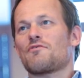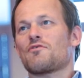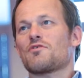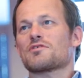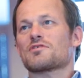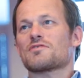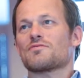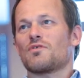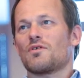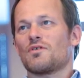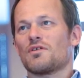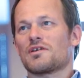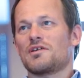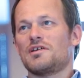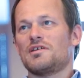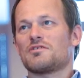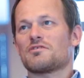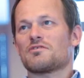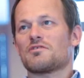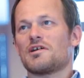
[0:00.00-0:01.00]
first of all, the
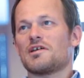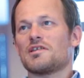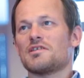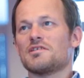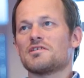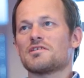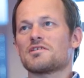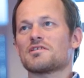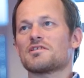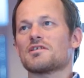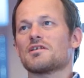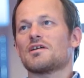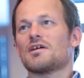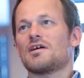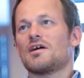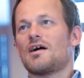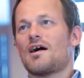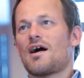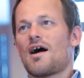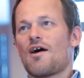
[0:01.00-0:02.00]
key trends.
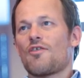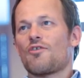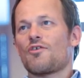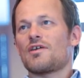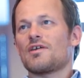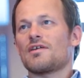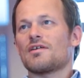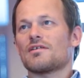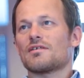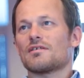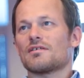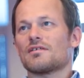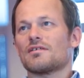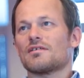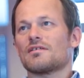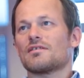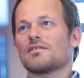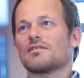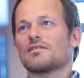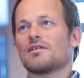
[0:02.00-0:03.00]
I think
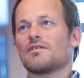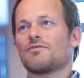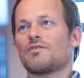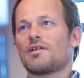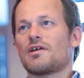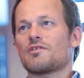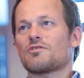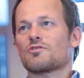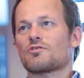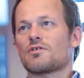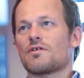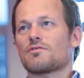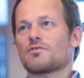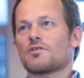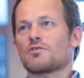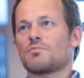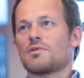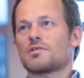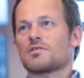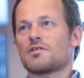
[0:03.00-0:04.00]
the financial
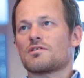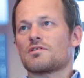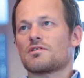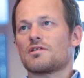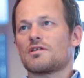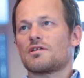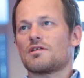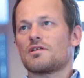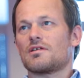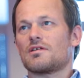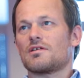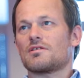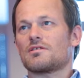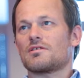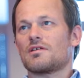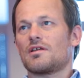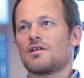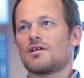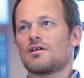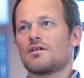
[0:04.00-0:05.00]
services business is
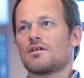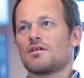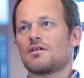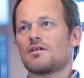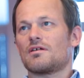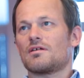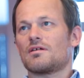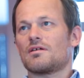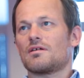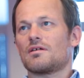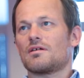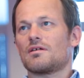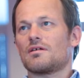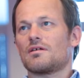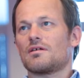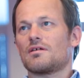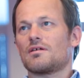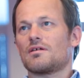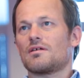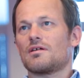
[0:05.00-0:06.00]
in a
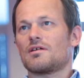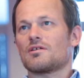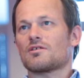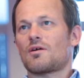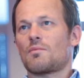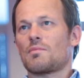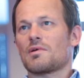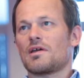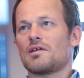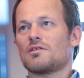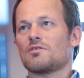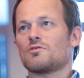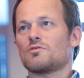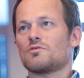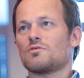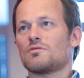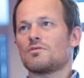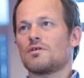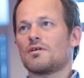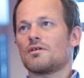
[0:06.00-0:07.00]
is coming
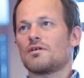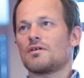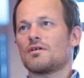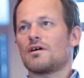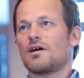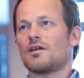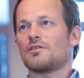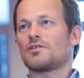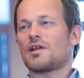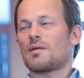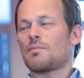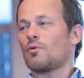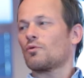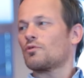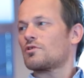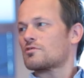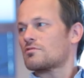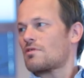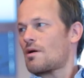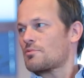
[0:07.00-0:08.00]
into a triple
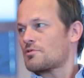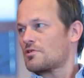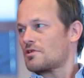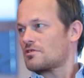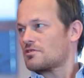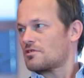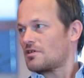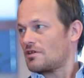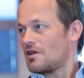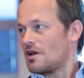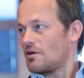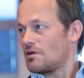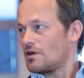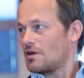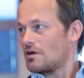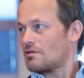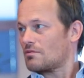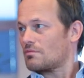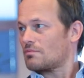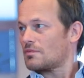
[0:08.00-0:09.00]
disruption
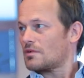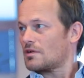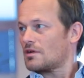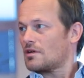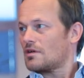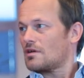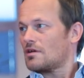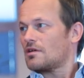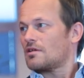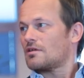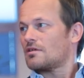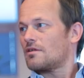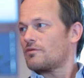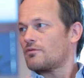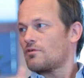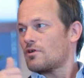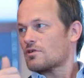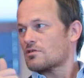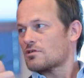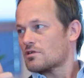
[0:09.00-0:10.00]
scenario. The first